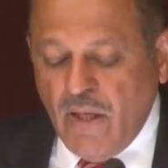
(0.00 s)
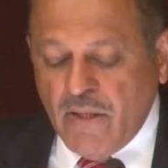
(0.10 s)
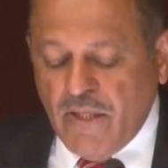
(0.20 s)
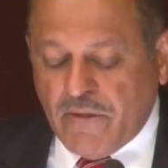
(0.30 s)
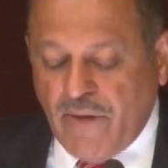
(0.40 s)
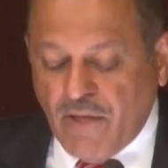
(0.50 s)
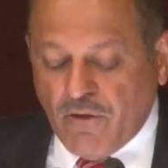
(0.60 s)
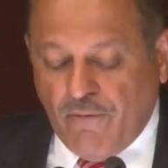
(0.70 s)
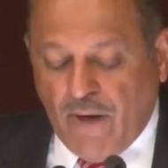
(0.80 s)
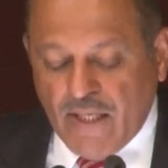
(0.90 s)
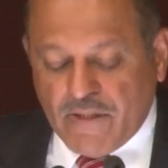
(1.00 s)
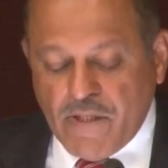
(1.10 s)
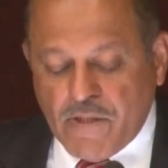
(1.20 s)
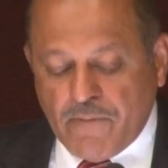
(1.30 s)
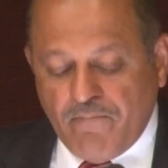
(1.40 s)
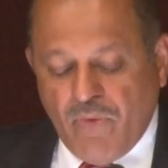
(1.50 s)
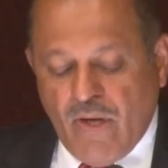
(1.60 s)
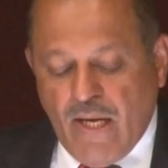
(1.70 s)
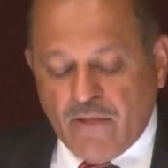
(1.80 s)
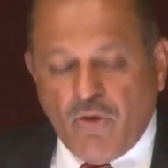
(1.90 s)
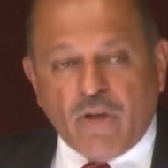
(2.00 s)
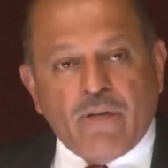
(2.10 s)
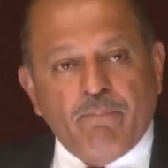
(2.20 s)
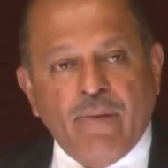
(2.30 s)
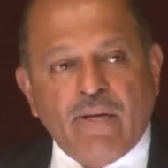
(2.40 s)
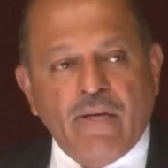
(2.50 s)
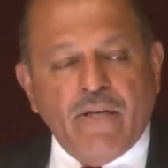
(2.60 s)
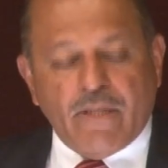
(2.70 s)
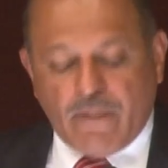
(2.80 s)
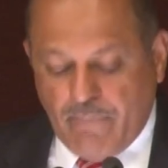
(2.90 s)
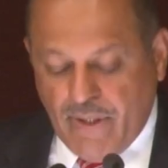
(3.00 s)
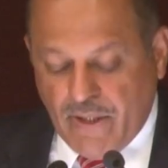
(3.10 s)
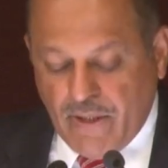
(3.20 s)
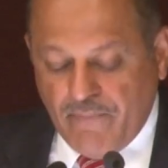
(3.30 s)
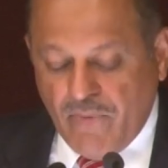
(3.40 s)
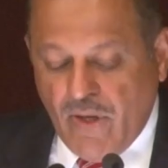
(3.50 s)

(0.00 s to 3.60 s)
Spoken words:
The threat of ISIS has not completely disappeared.